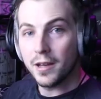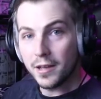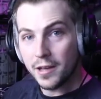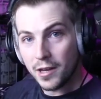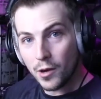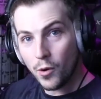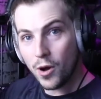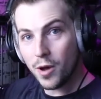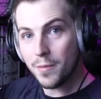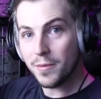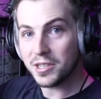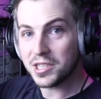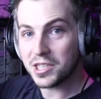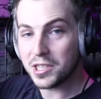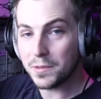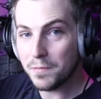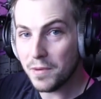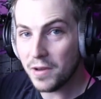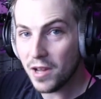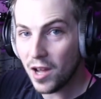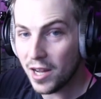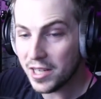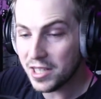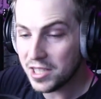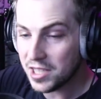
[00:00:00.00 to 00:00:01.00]
Now, I must admit,
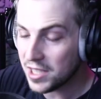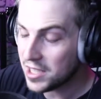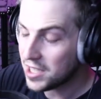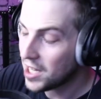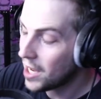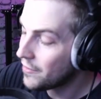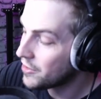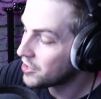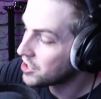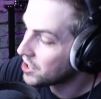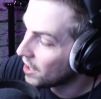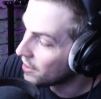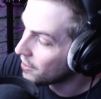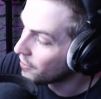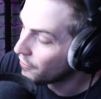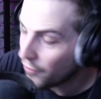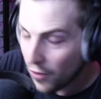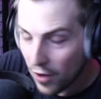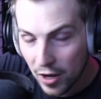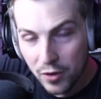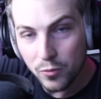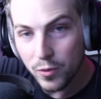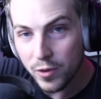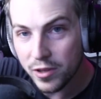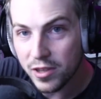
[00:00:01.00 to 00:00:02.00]
I did have a ton of
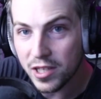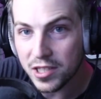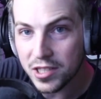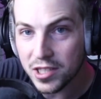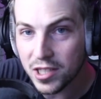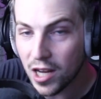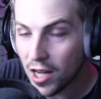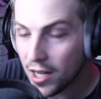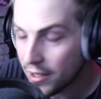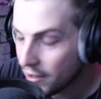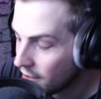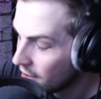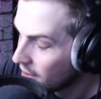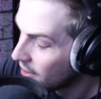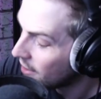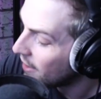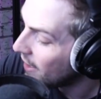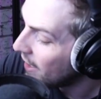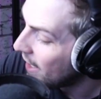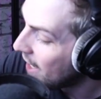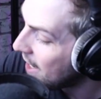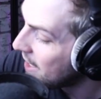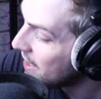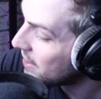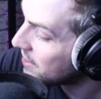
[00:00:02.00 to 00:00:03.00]
fun with this gun.
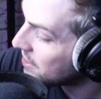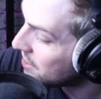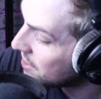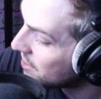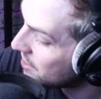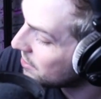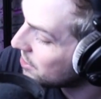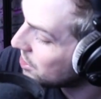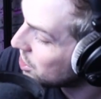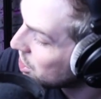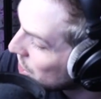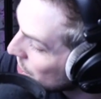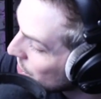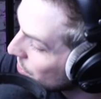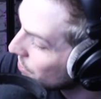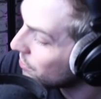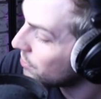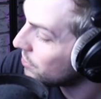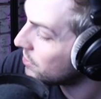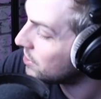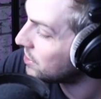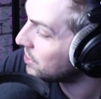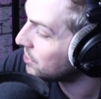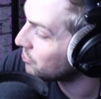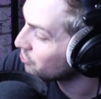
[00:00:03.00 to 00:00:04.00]
It
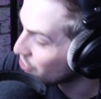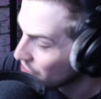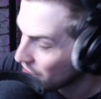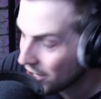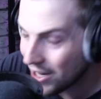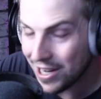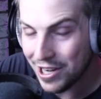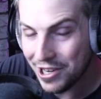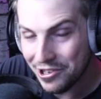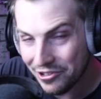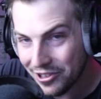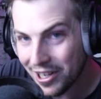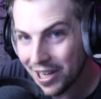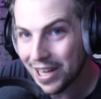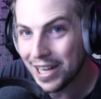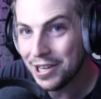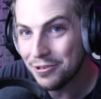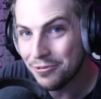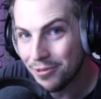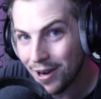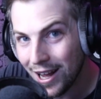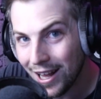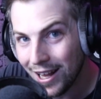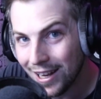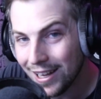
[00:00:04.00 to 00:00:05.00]
shoots really, really
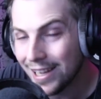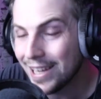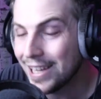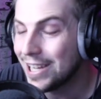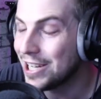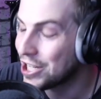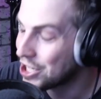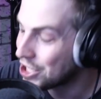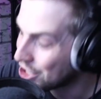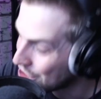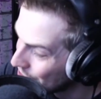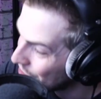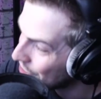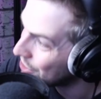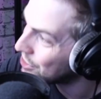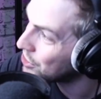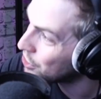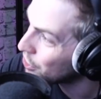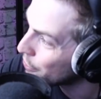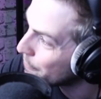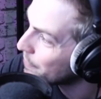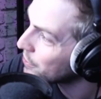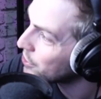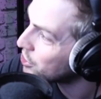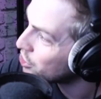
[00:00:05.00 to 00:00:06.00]
well. It shoots
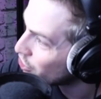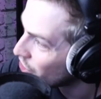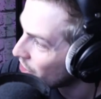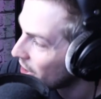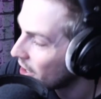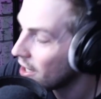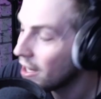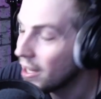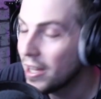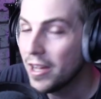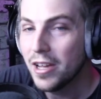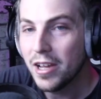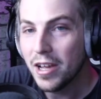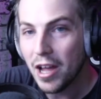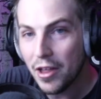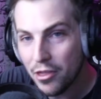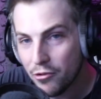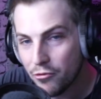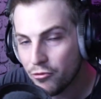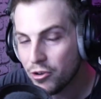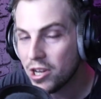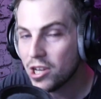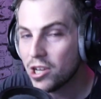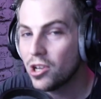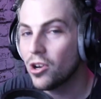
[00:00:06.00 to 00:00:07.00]
super straight. And the
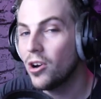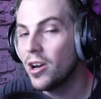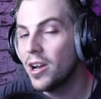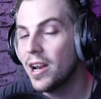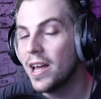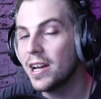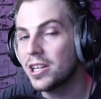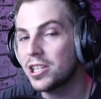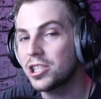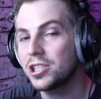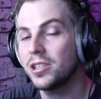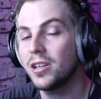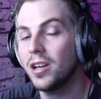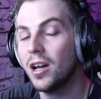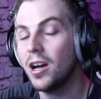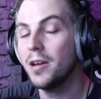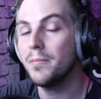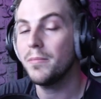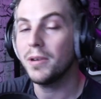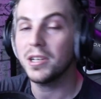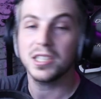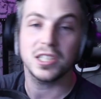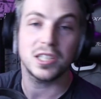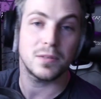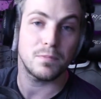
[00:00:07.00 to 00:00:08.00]
recoil action, I
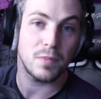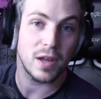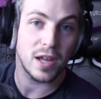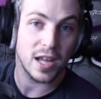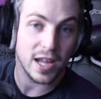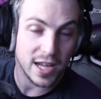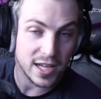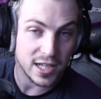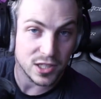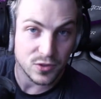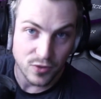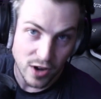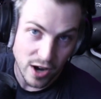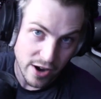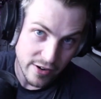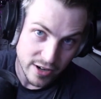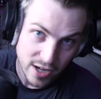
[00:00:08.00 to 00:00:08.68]
must admit, is very